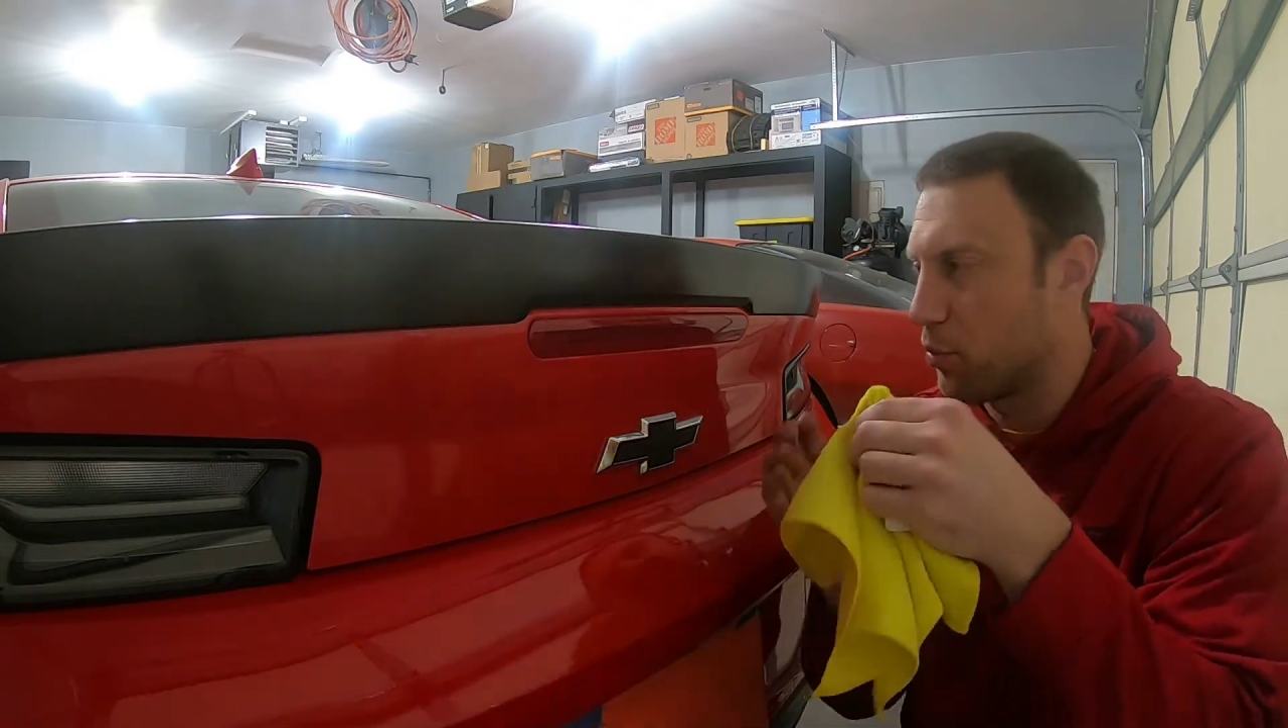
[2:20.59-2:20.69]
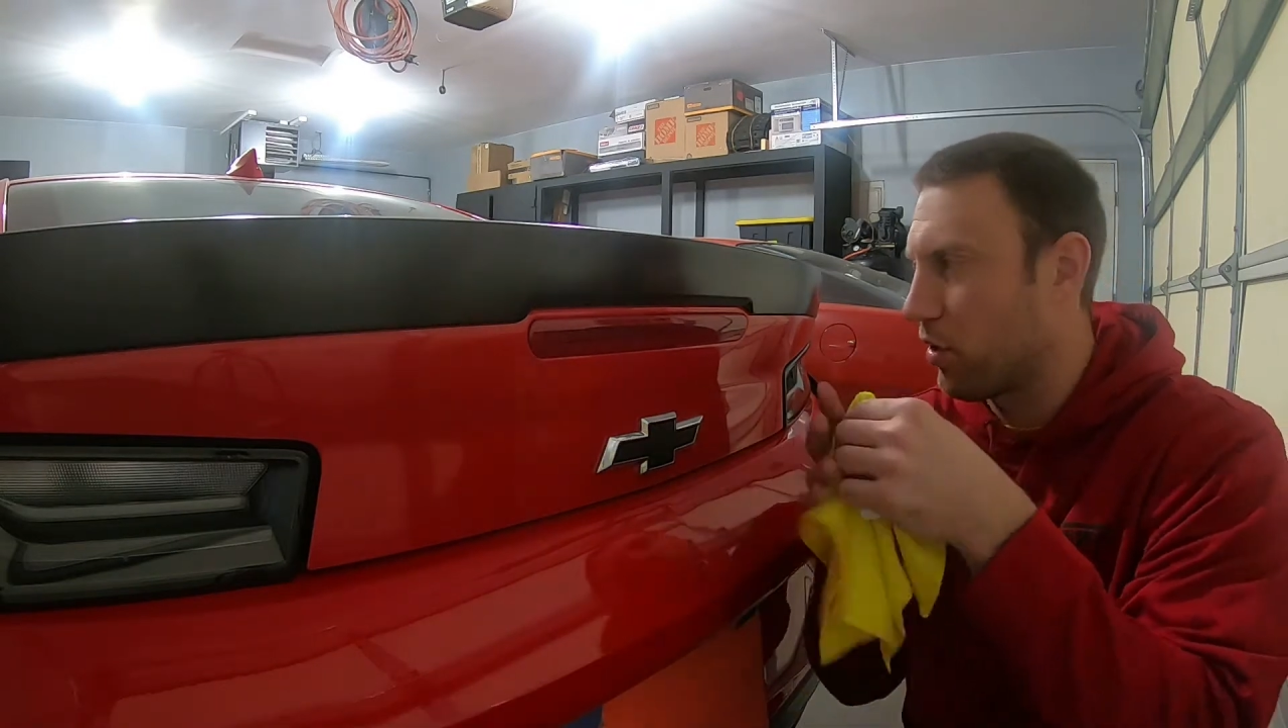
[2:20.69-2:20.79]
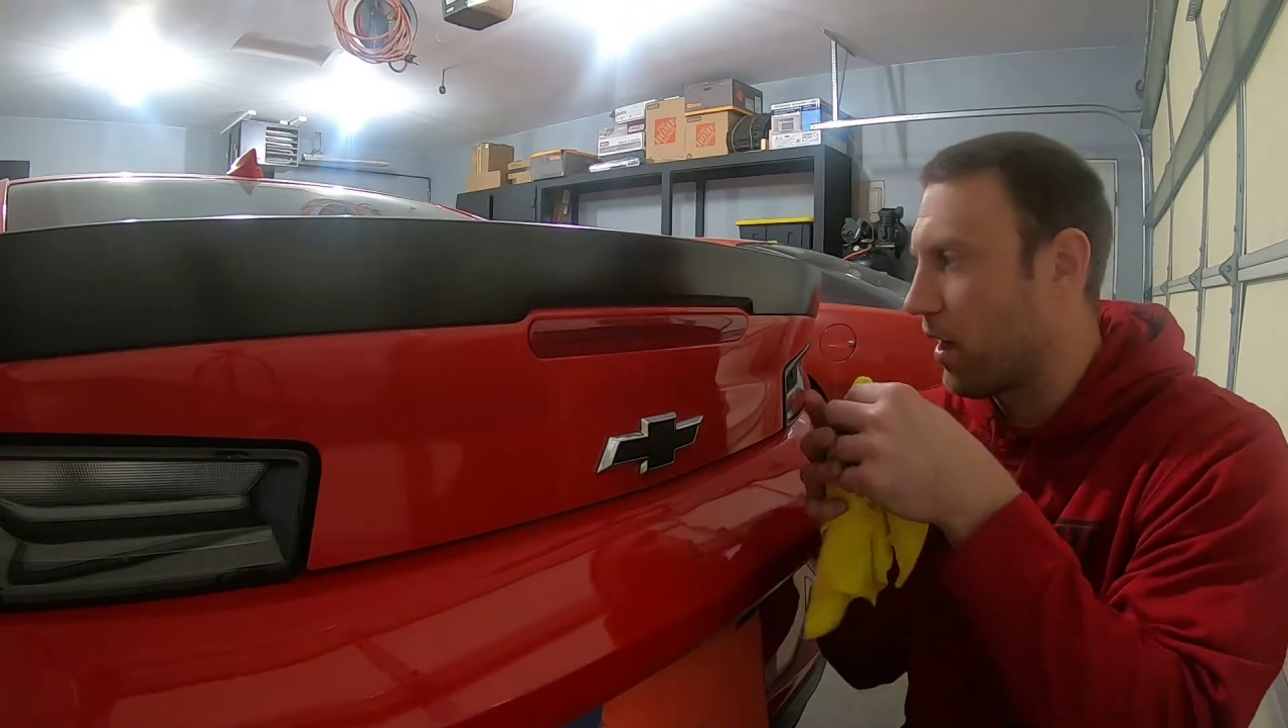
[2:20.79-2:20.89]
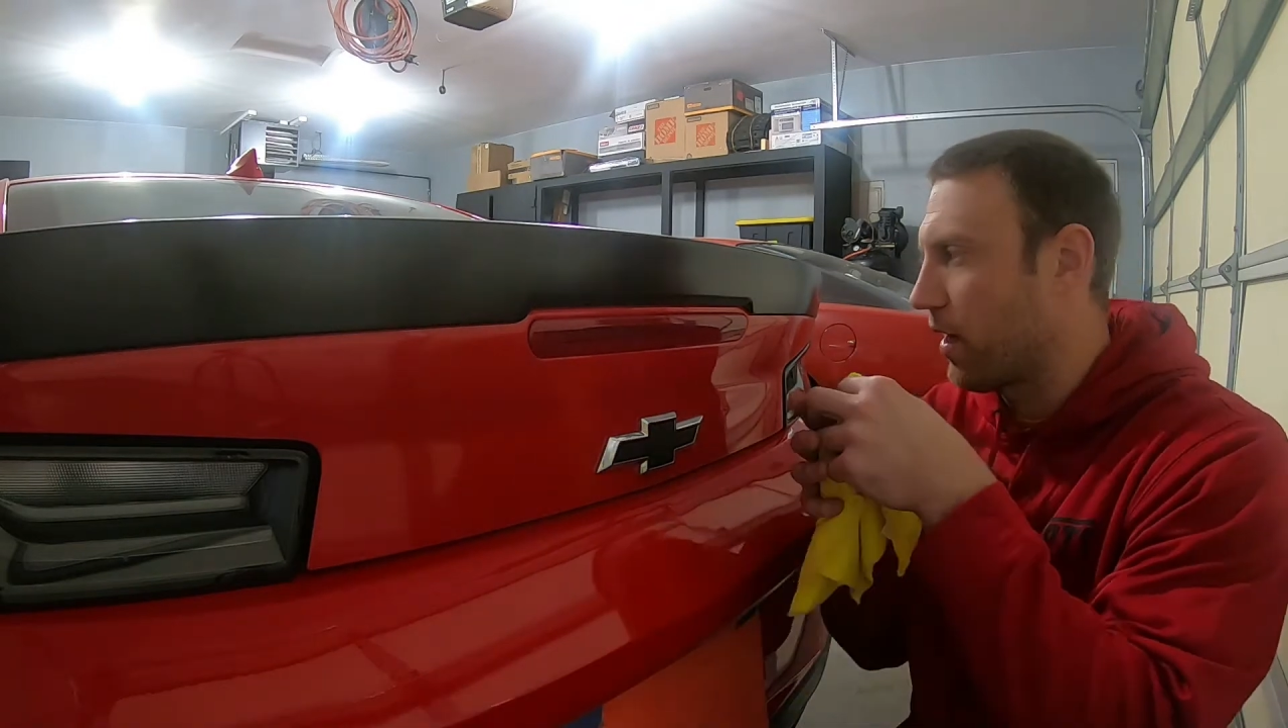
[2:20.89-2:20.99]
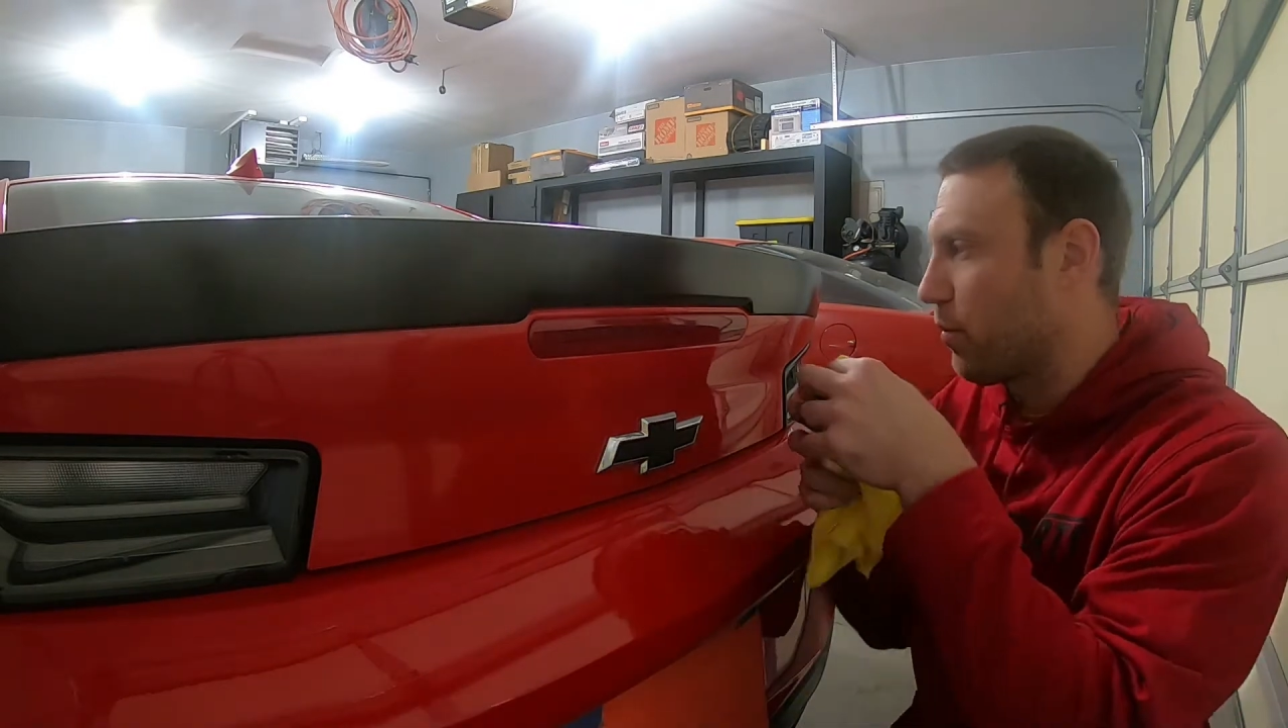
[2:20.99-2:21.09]

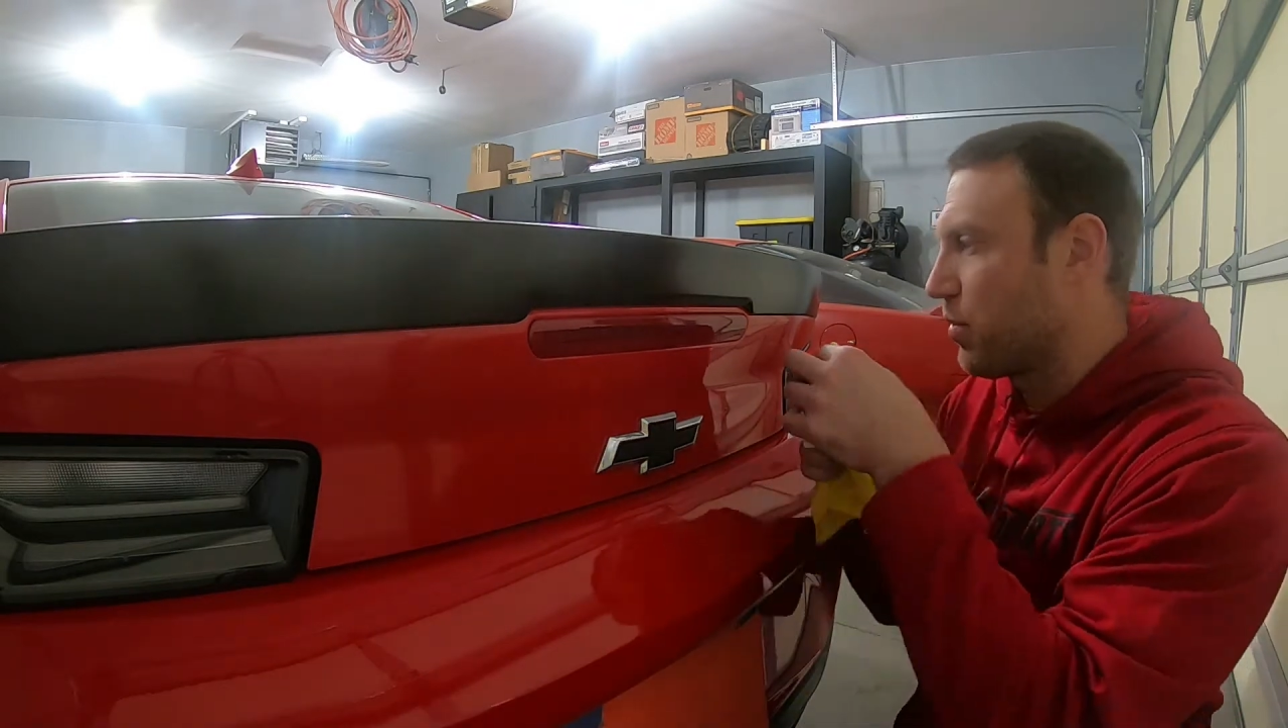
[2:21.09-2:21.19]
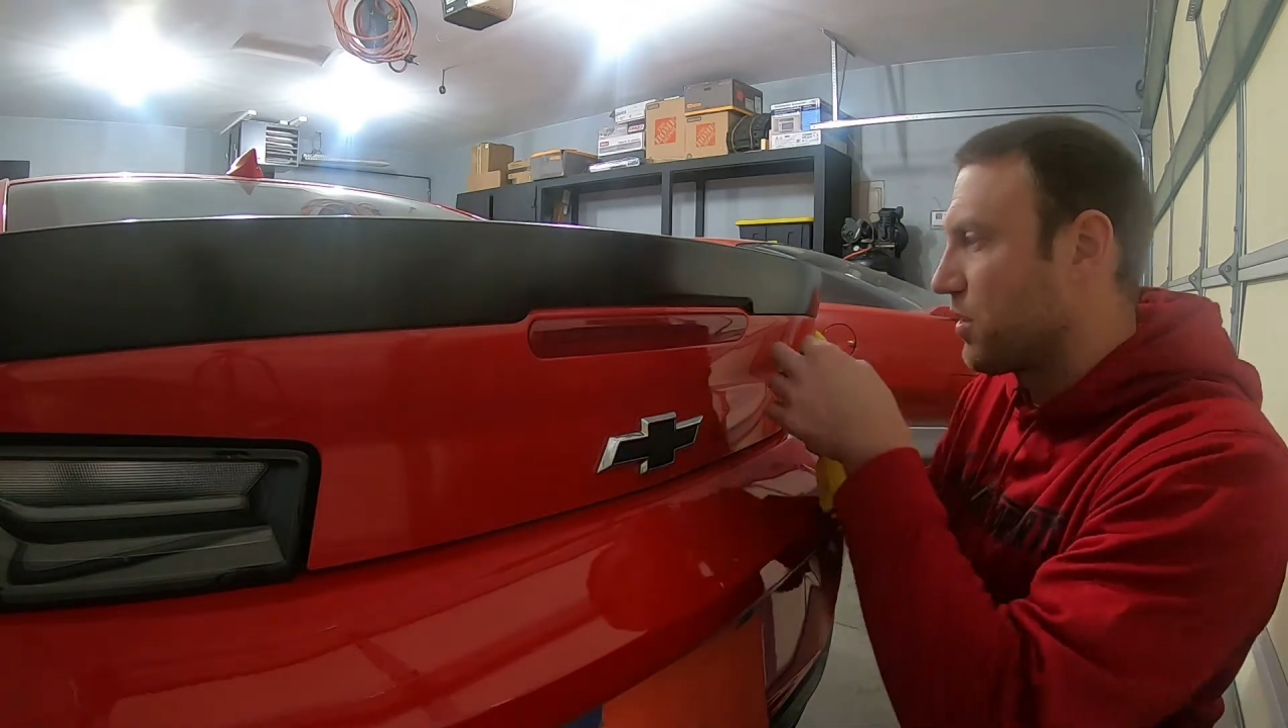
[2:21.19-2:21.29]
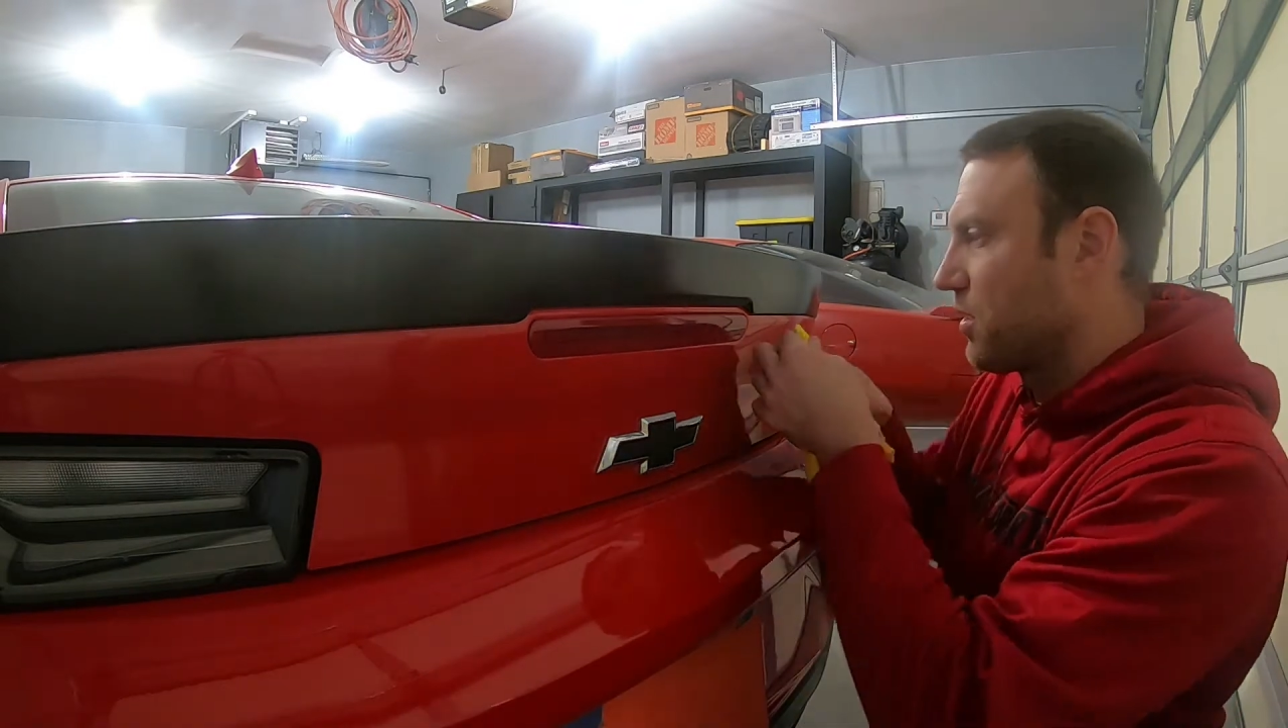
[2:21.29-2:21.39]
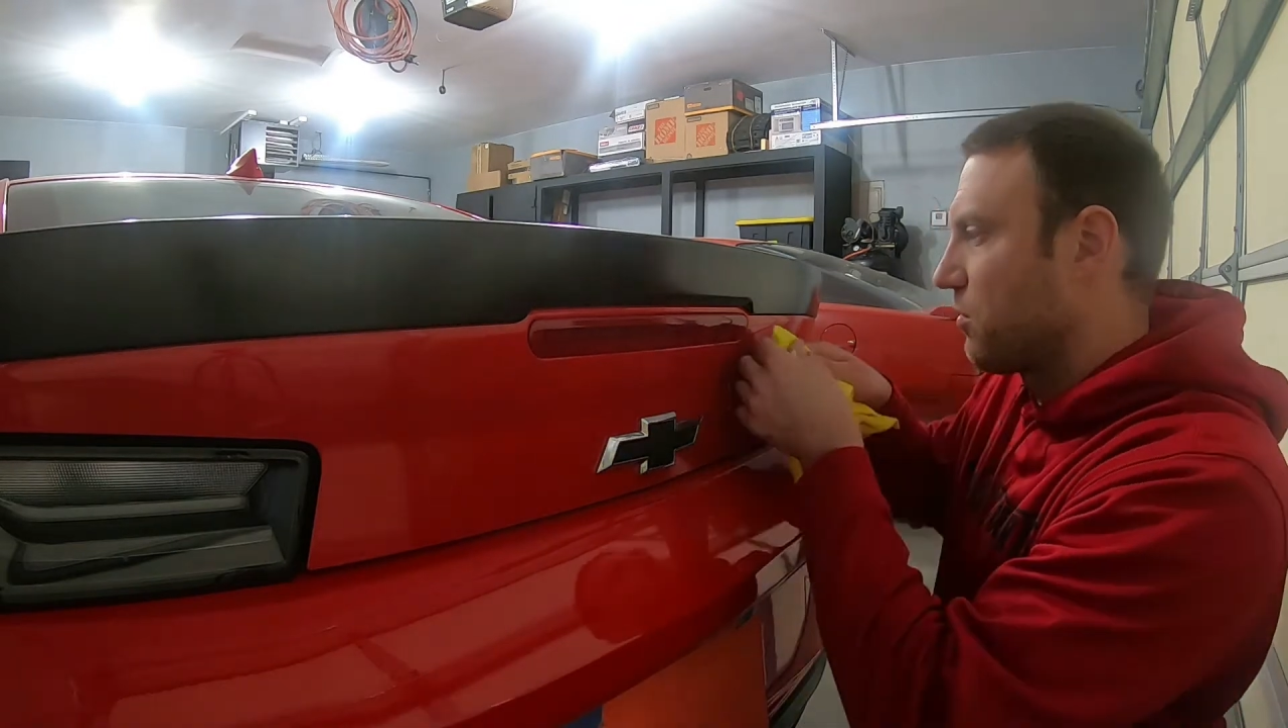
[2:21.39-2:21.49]
pry up and see